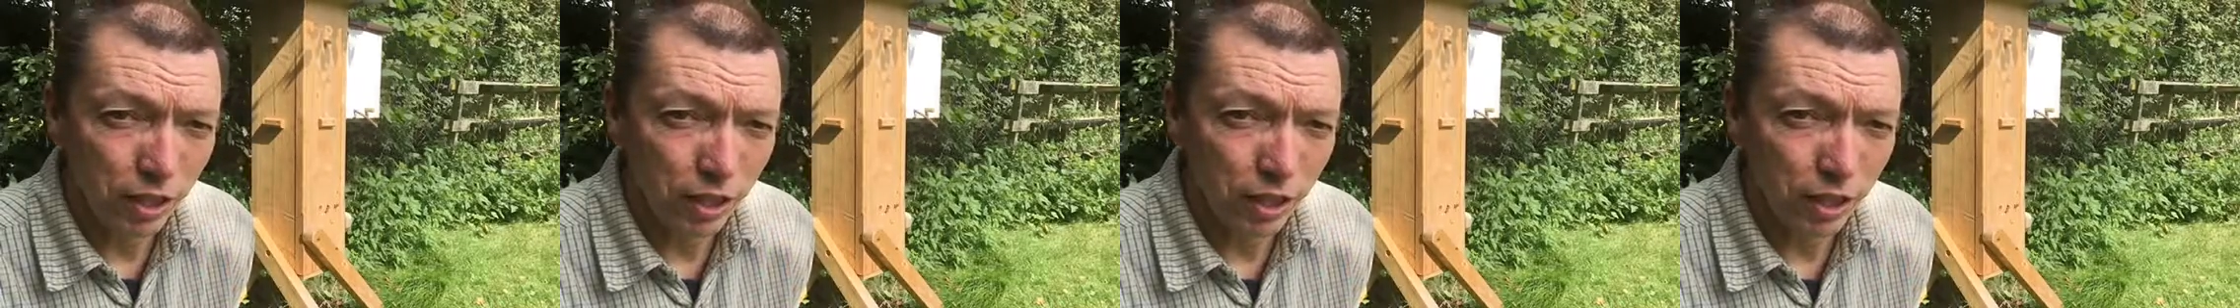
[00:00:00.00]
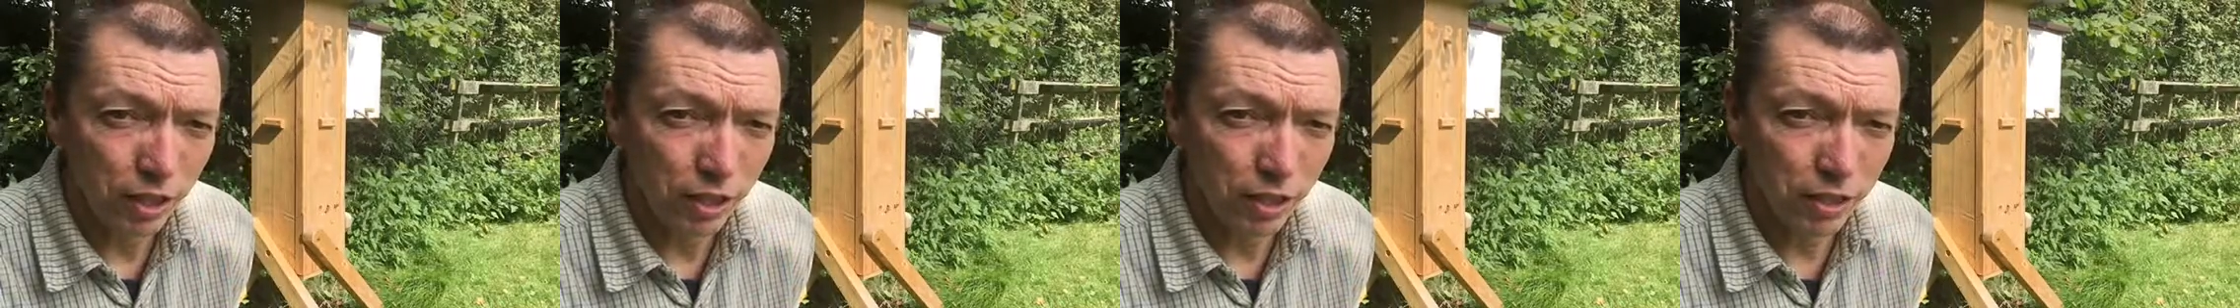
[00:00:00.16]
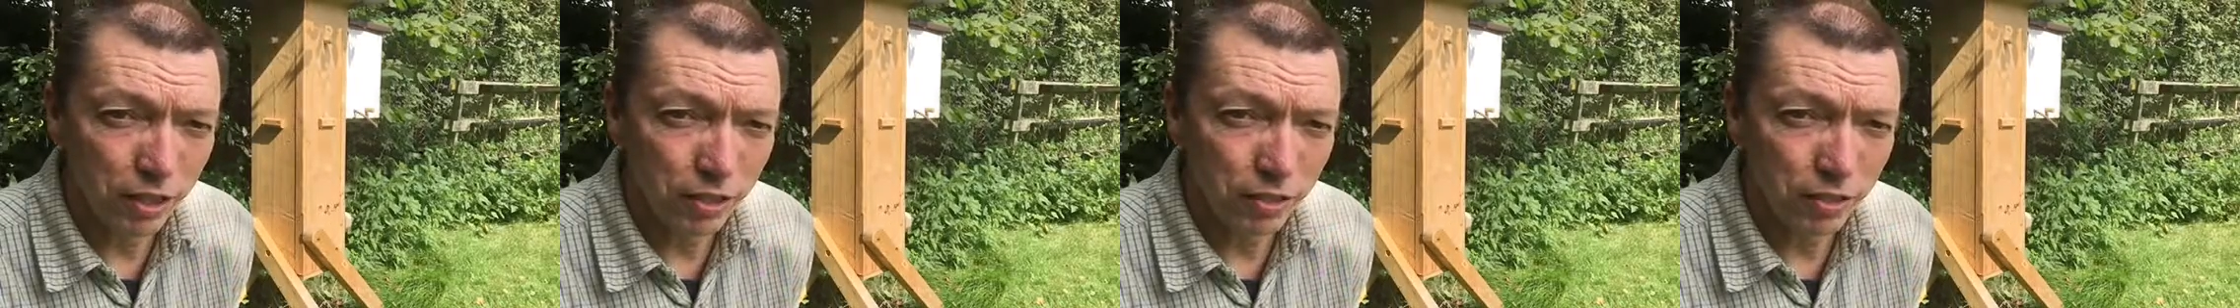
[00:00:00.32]

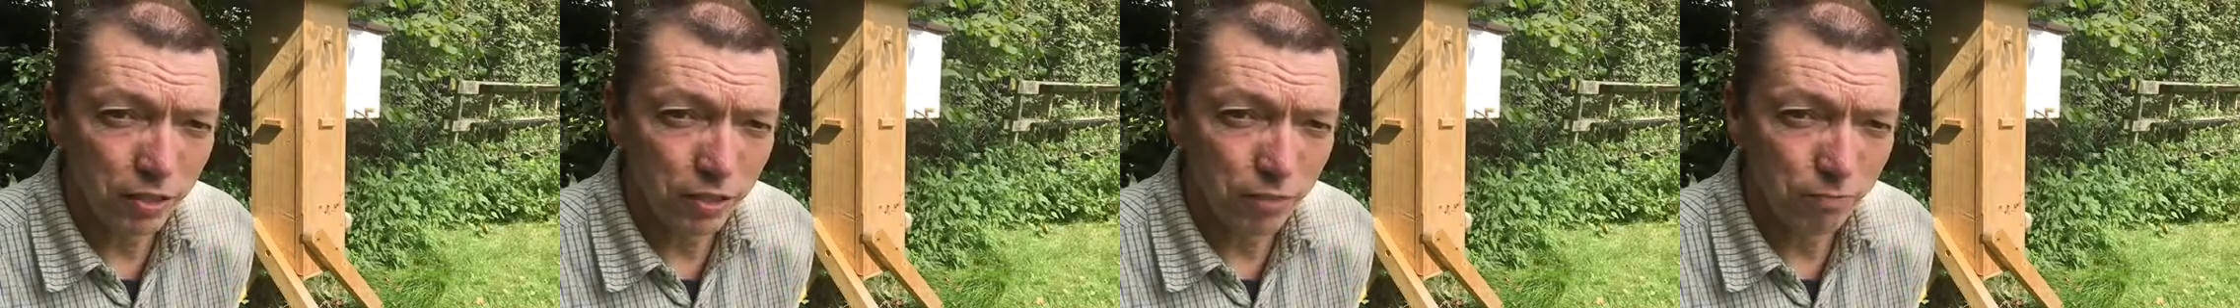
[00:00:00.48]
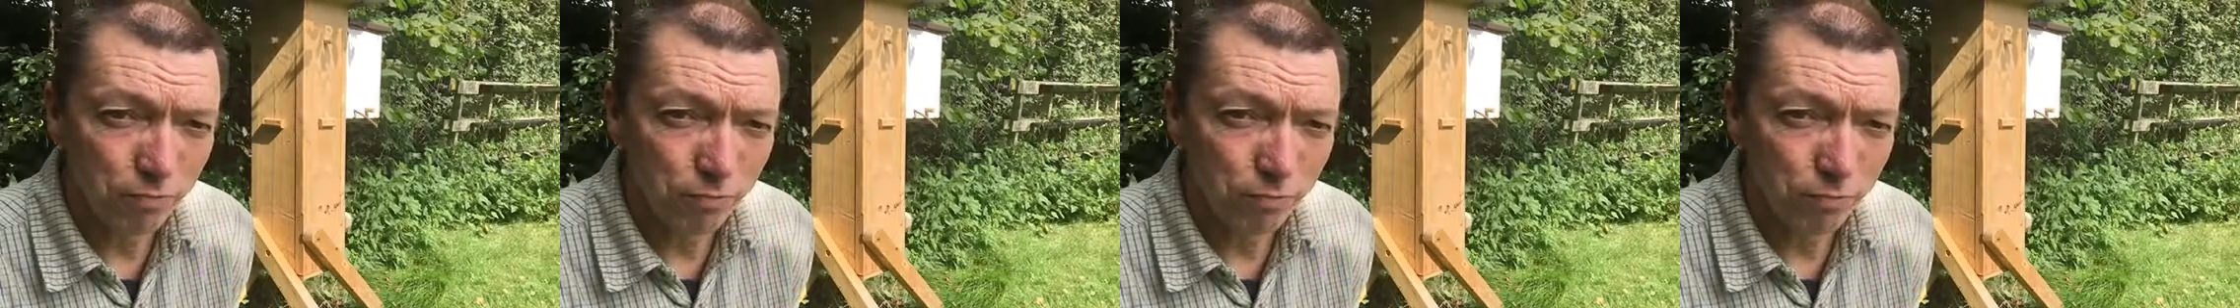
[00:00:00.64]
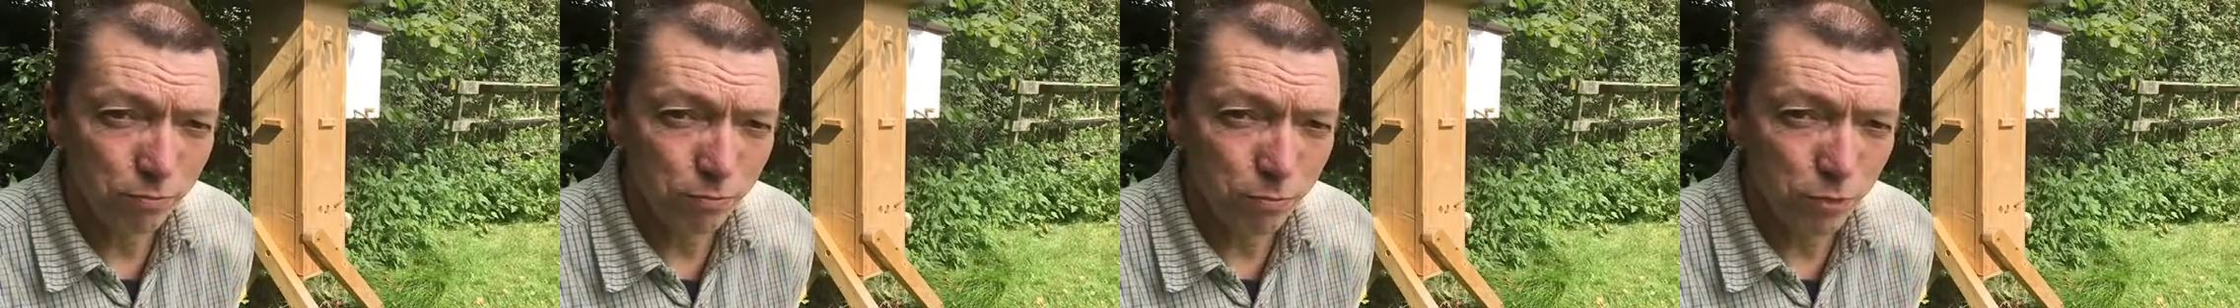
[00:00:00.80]
as
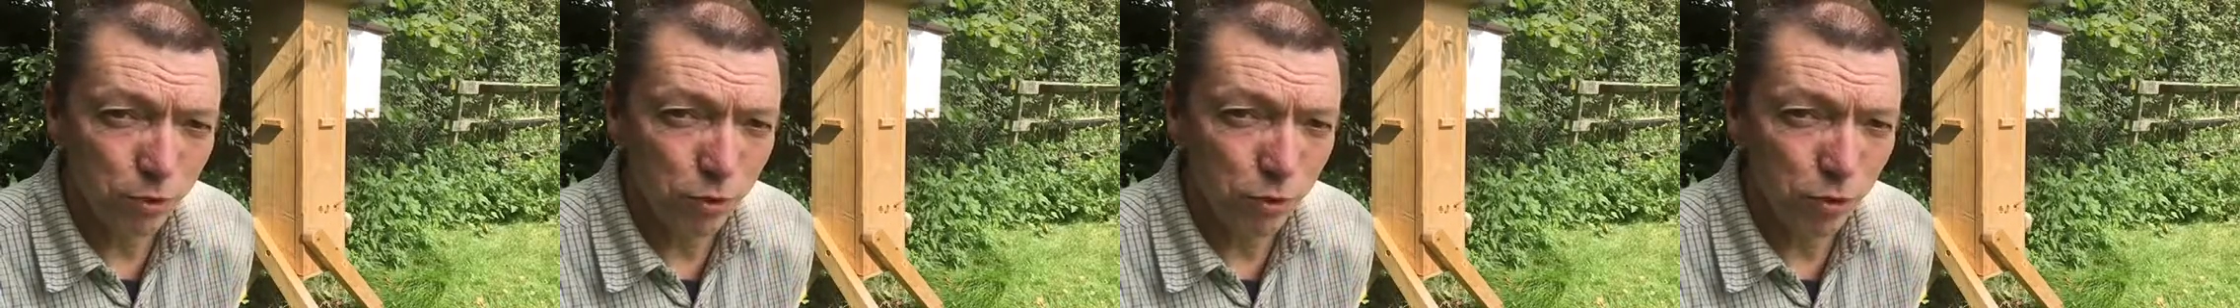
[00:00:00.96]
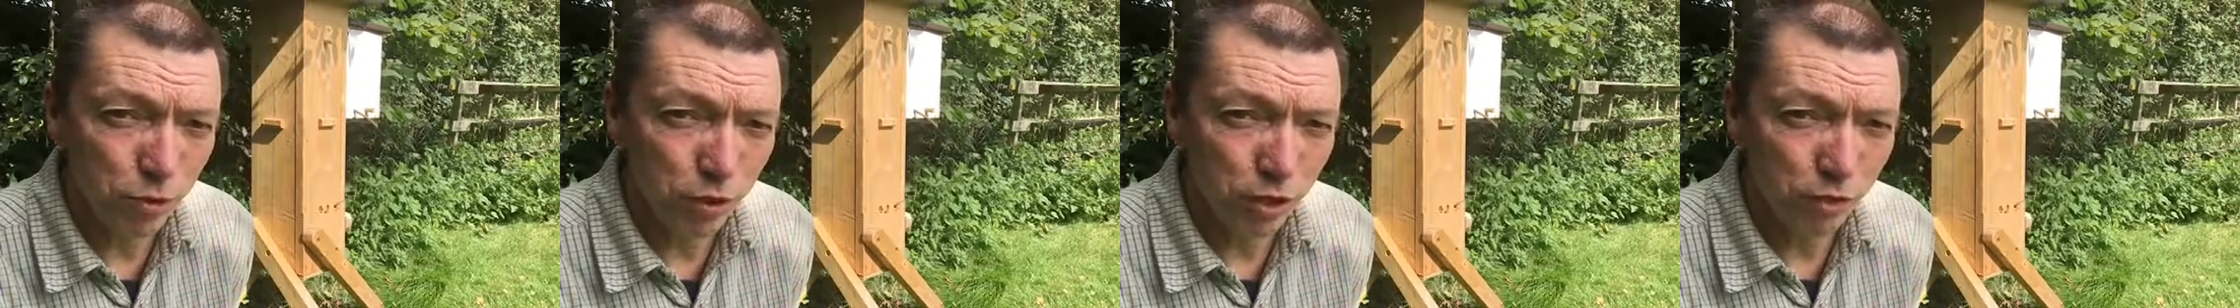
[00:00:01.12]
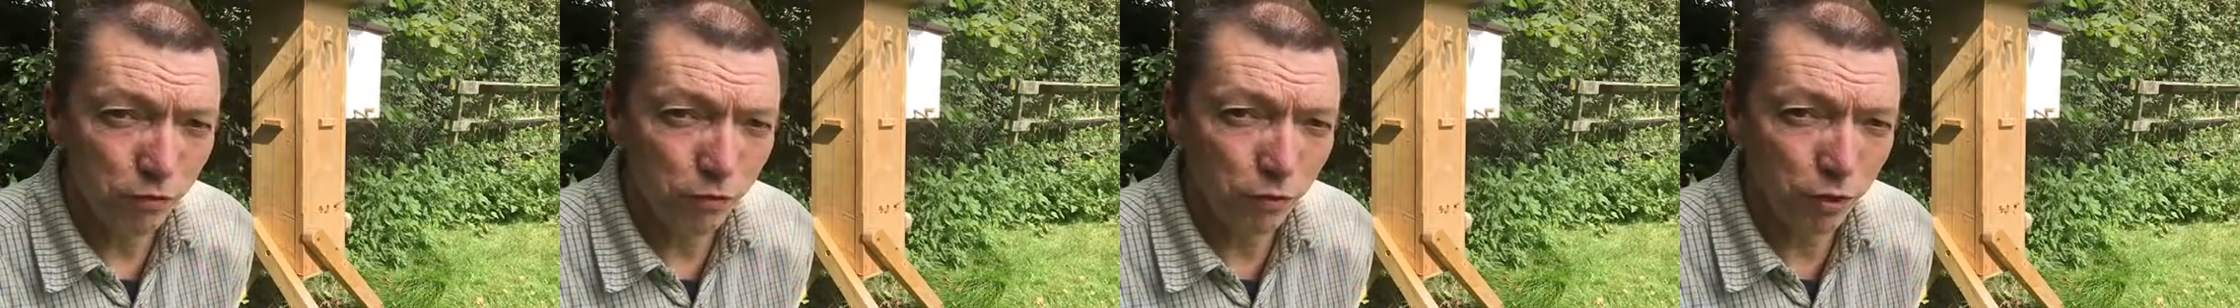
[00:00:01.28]

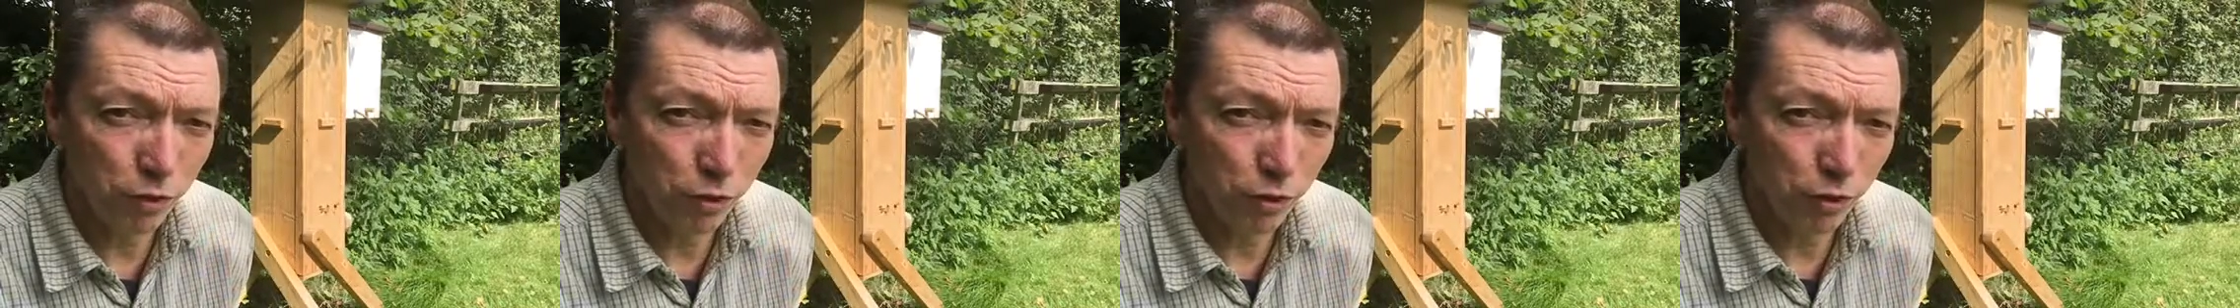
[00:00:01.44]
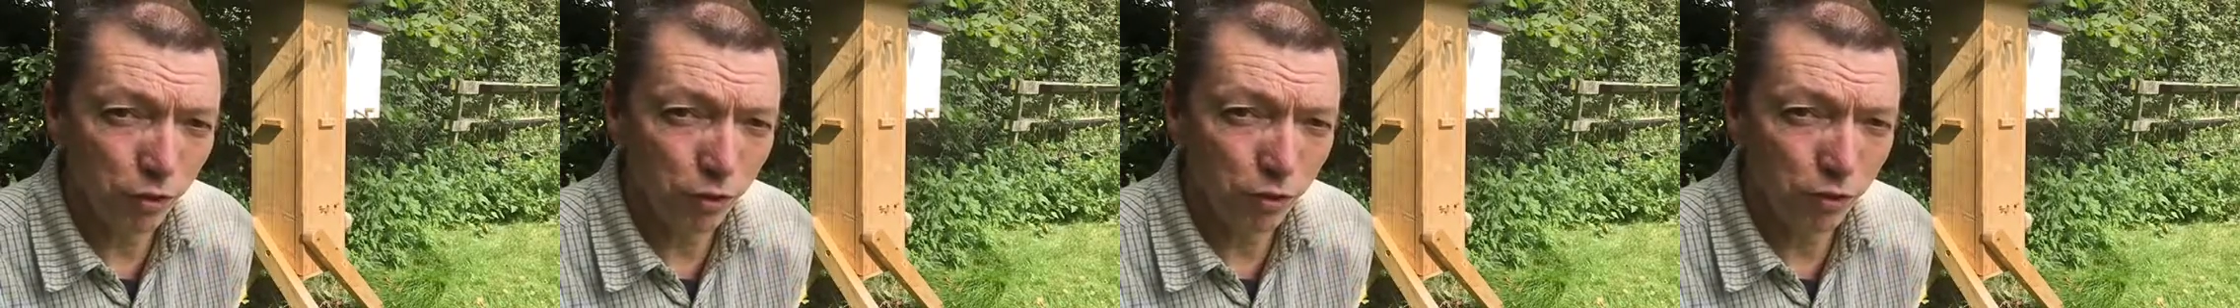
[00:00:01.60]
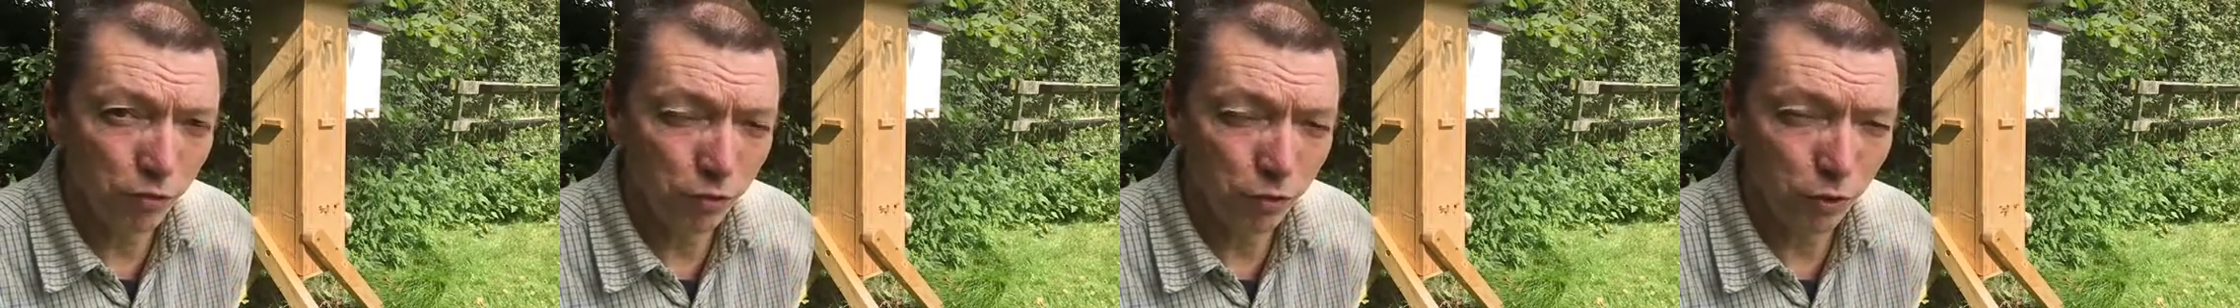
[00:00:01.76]
soothing
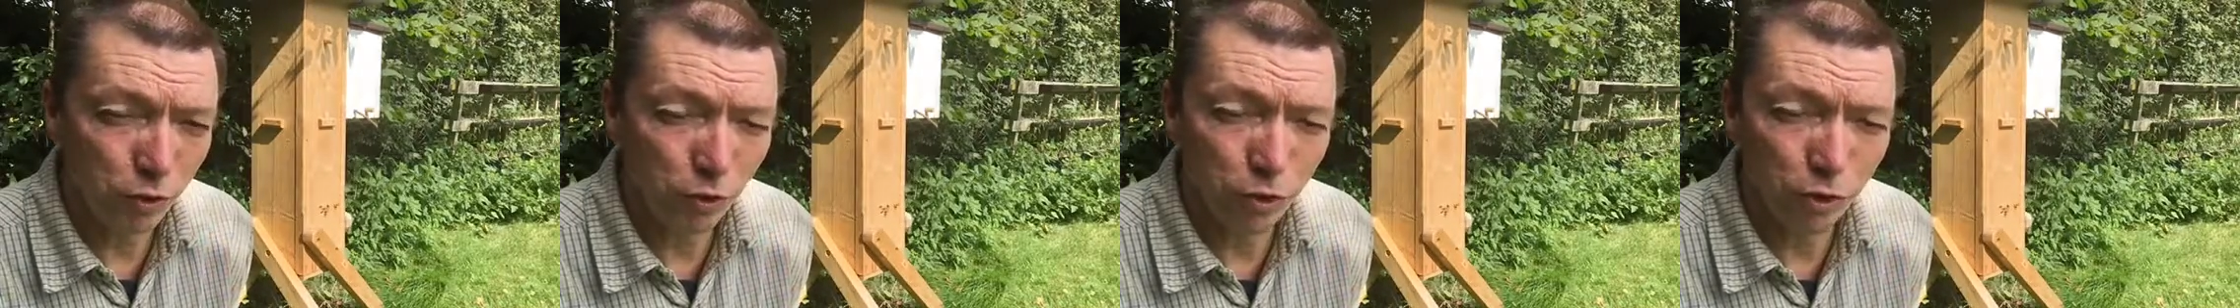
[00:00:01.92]
for